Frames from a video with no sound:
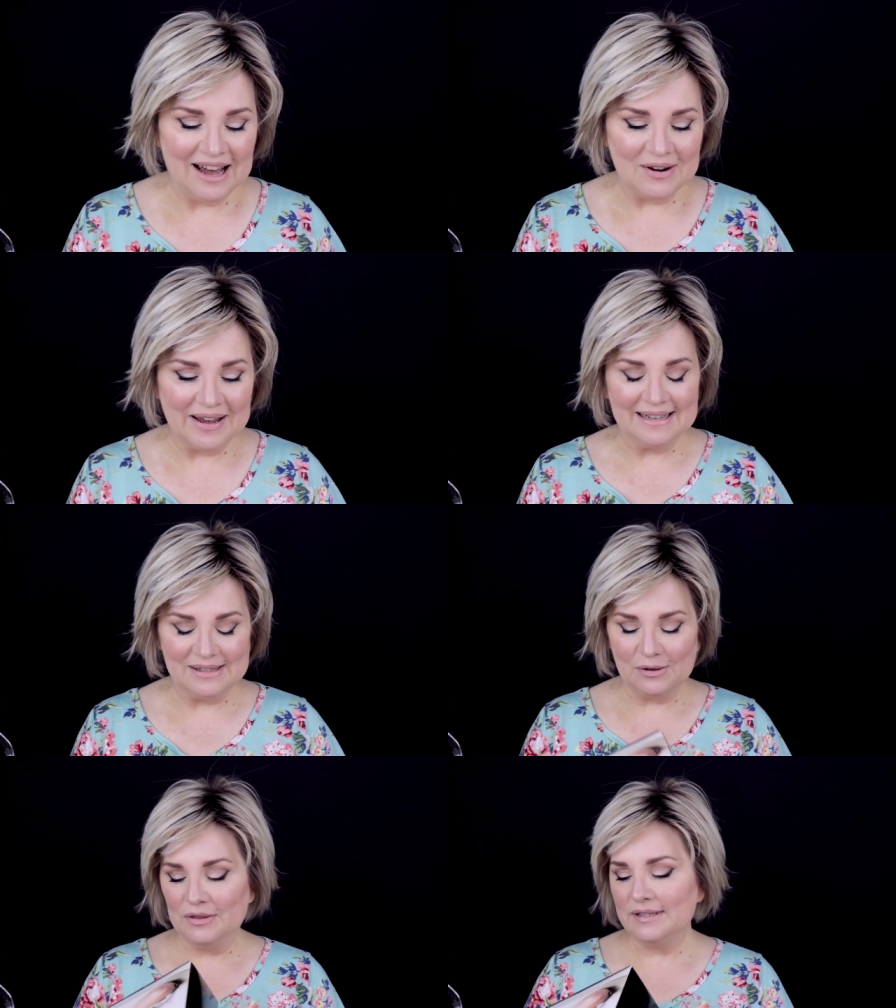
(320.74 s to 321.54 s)
Okay,
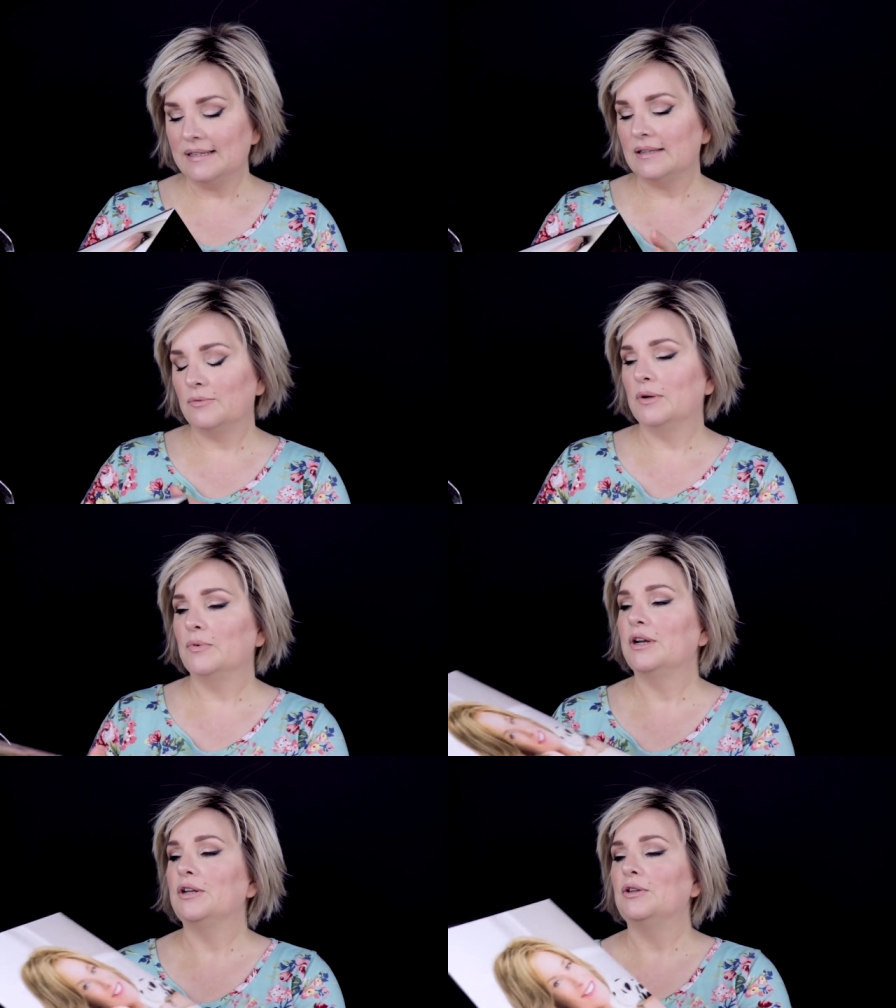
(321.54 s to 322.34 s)
so this is the one
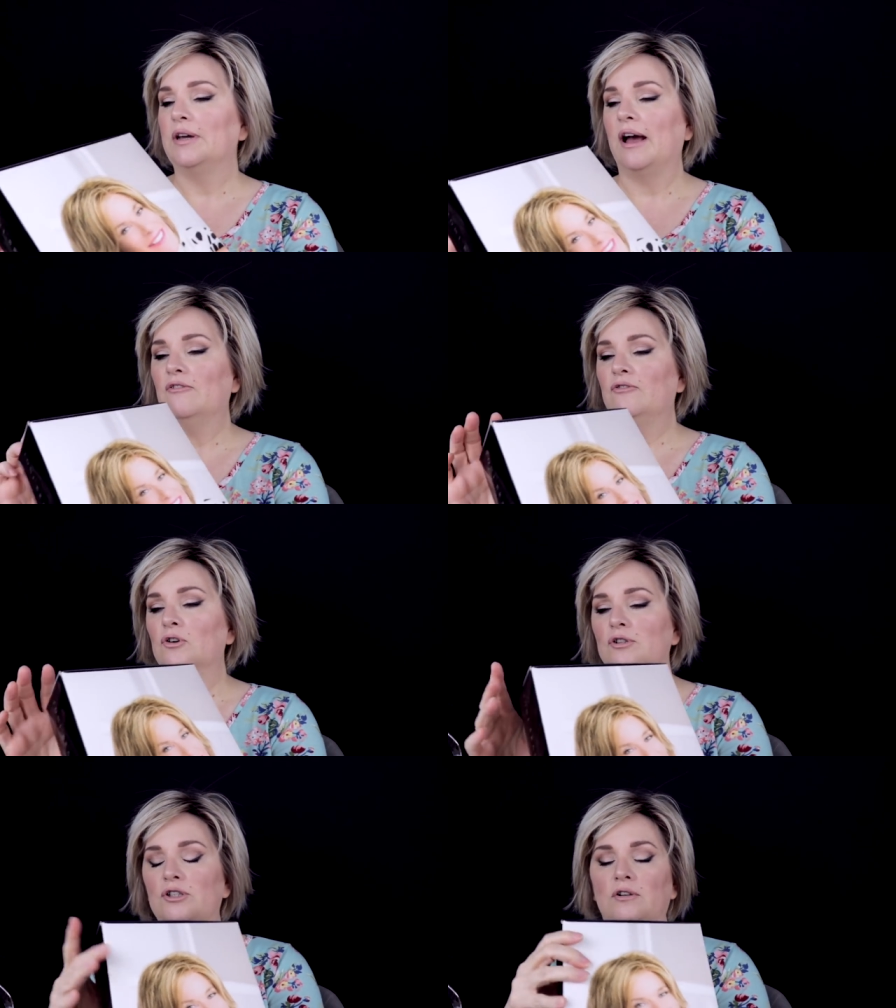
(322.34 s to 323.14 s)
we're gonna look at
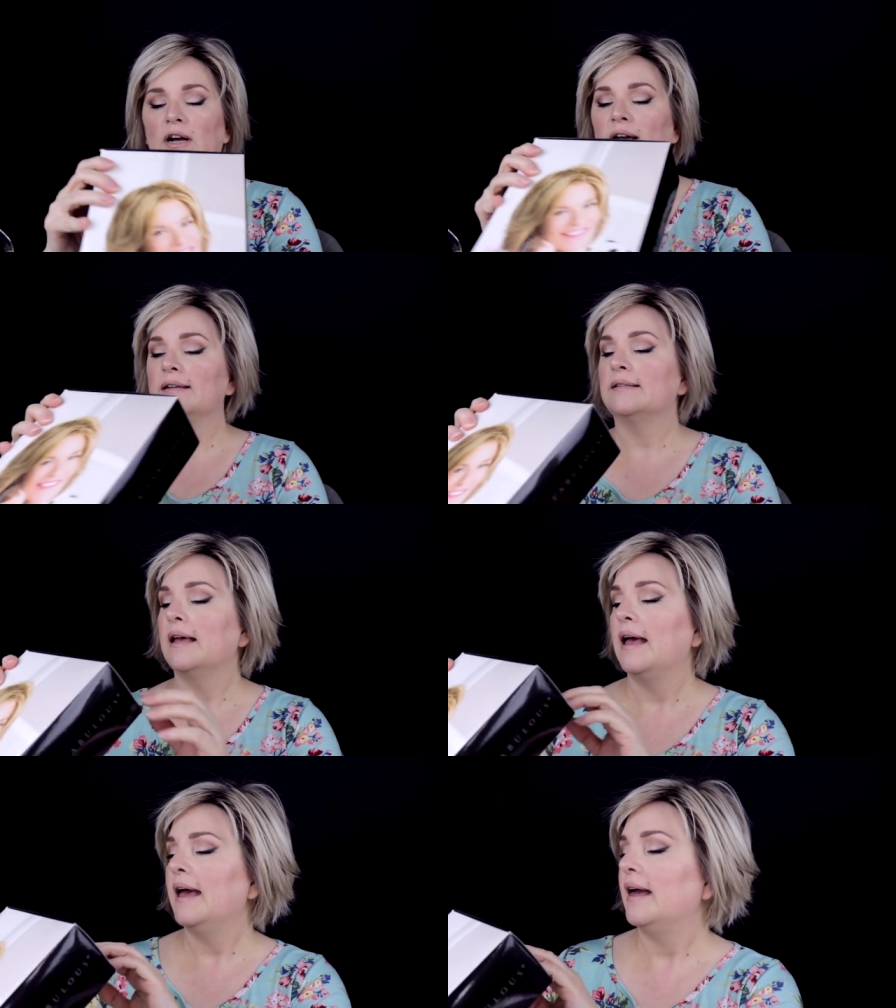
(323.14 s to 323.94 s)
first, you guys.
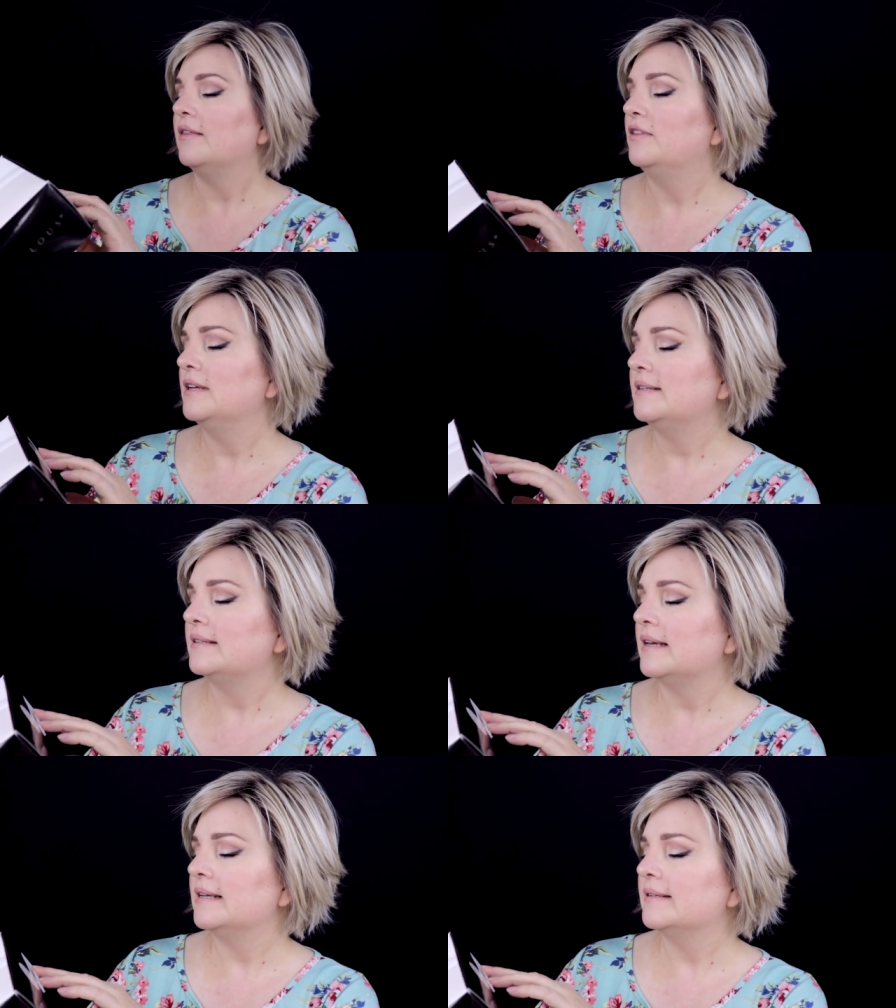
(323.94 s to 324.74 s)

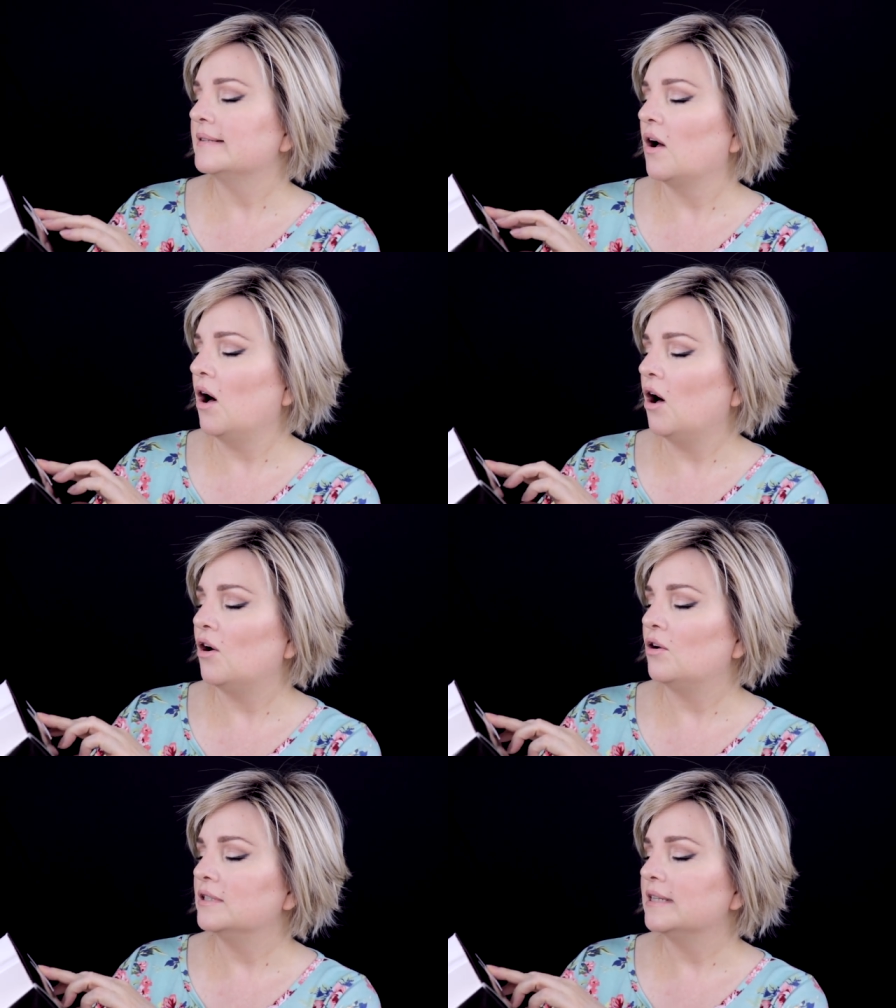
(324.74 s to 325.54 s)
This is
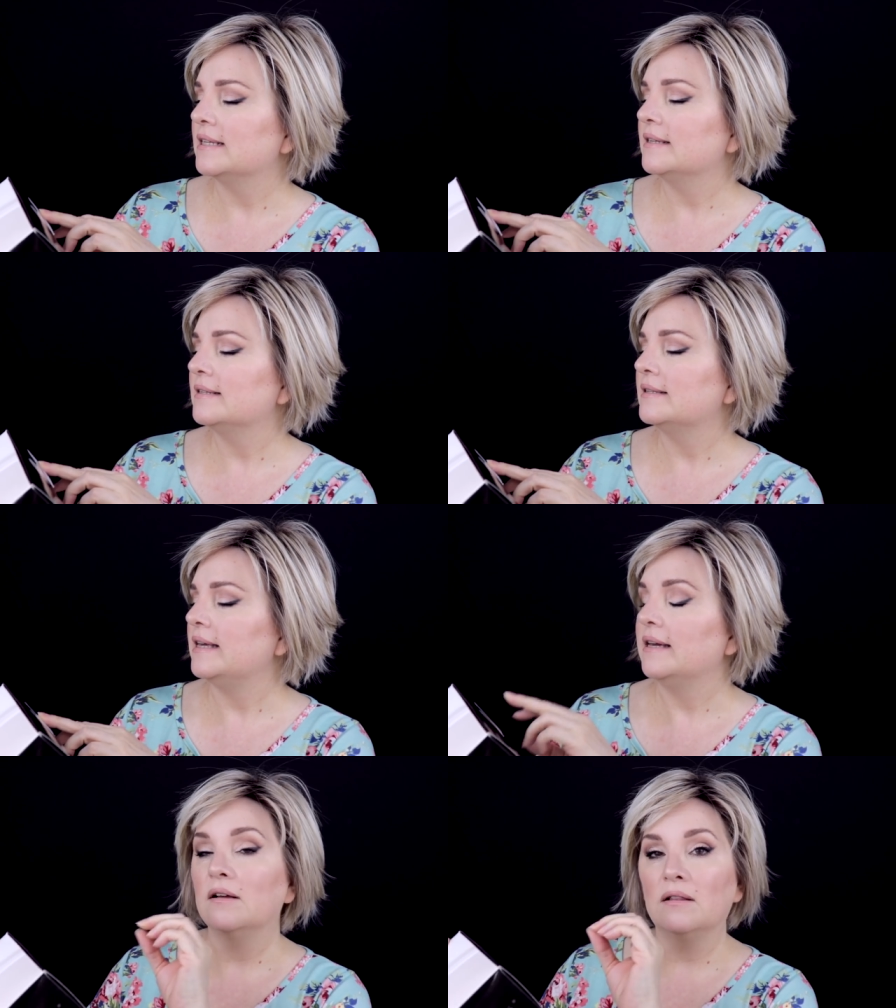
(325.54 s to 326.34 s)
called, this is
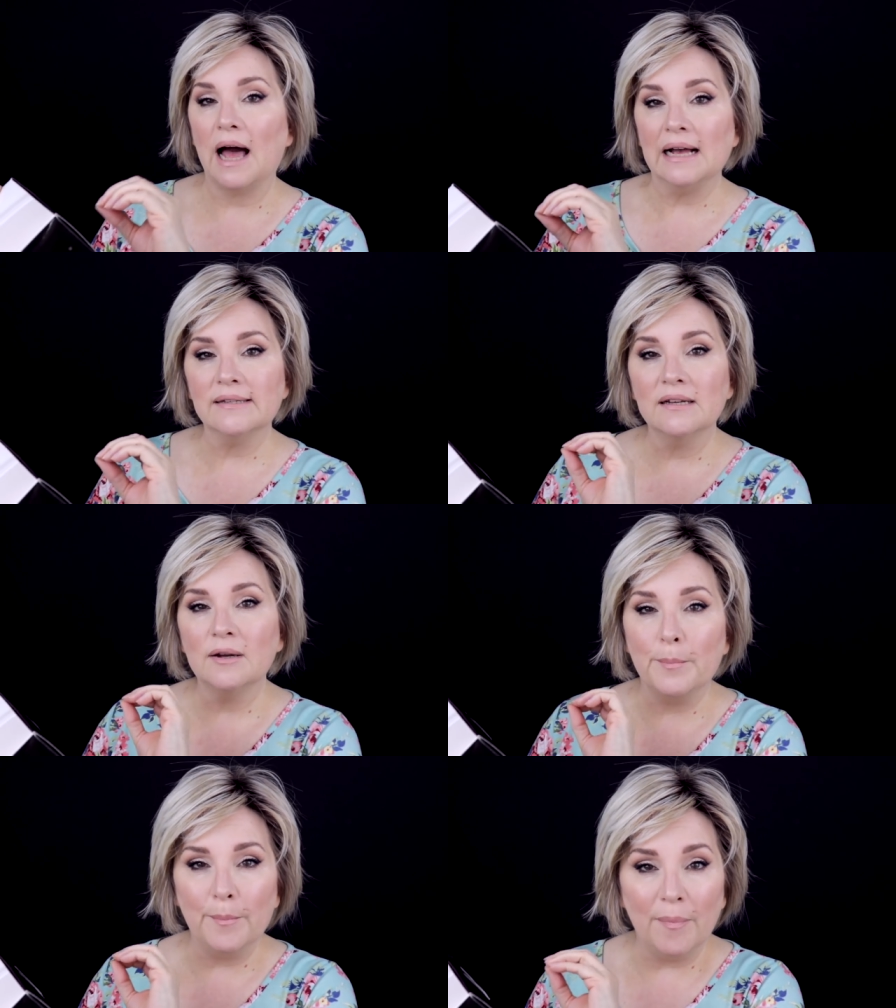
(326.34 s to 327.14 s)
the
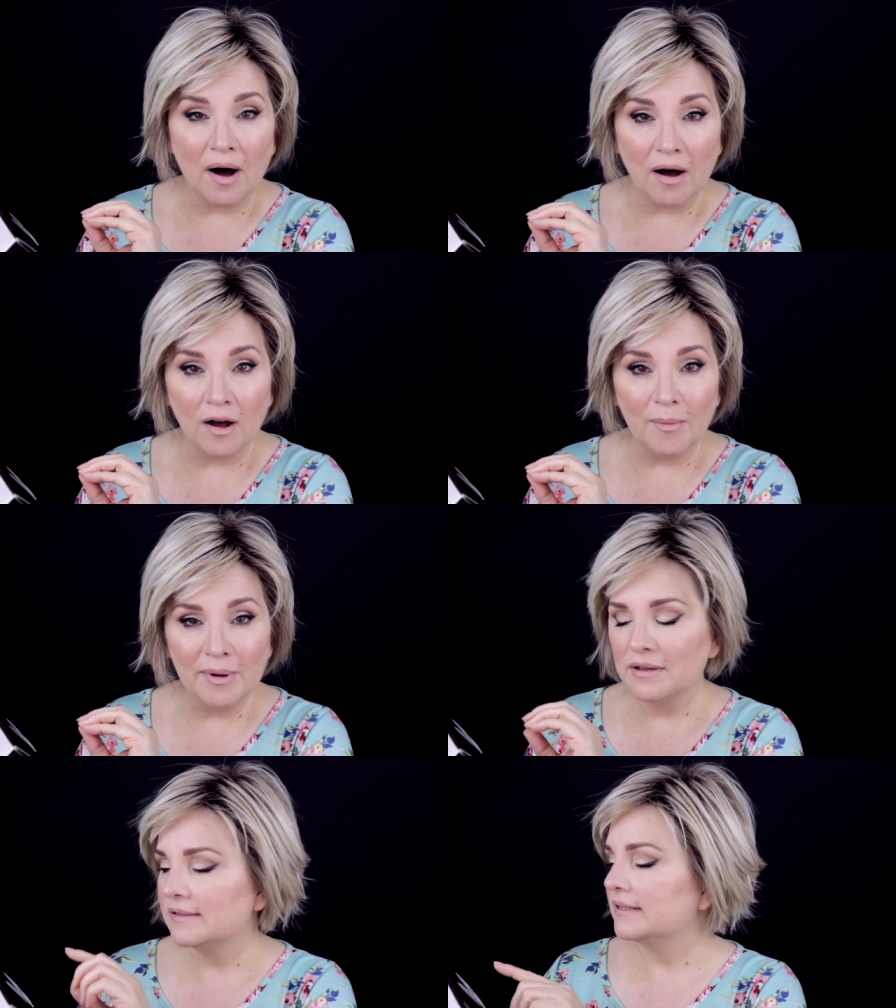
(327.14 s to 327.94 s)
classic
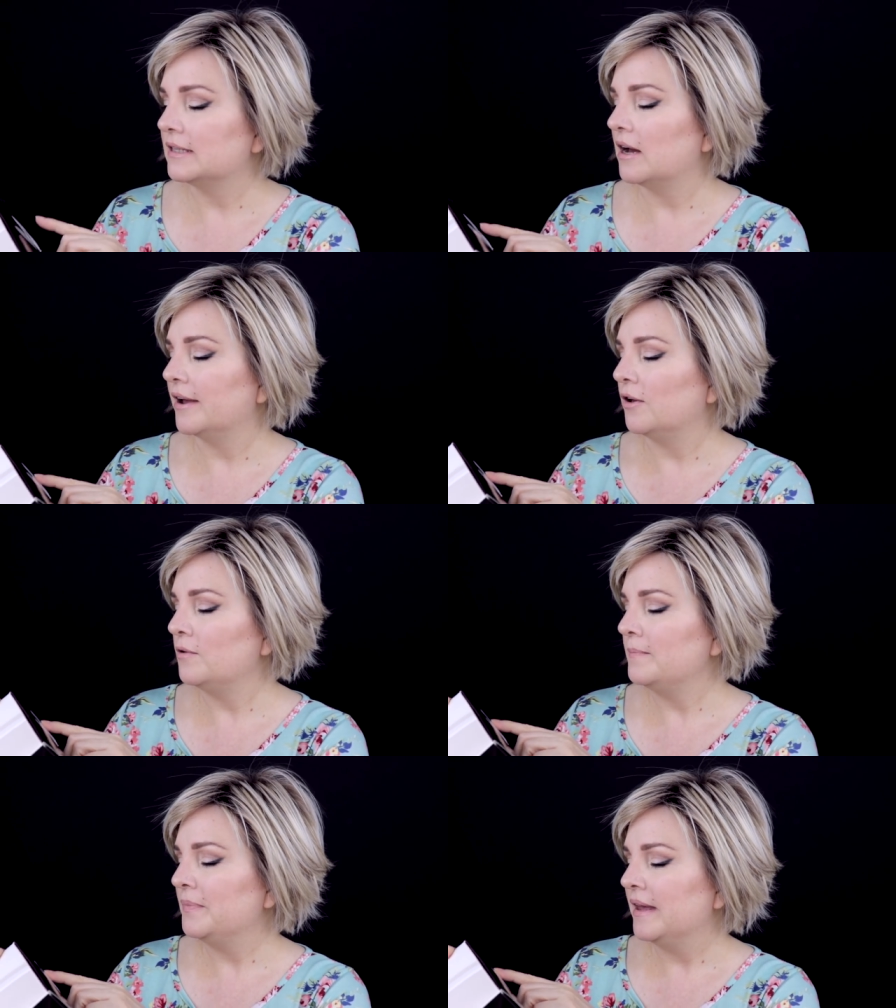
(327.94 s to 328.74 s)
bob
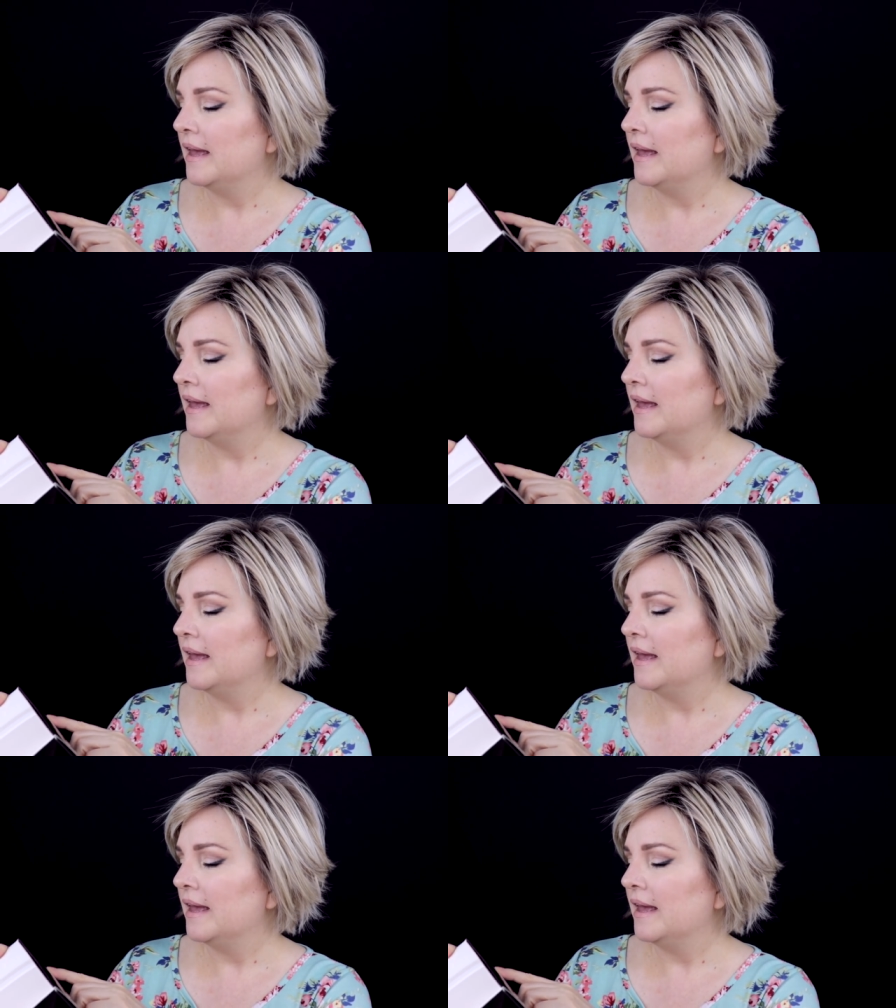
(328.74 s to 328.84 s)
style.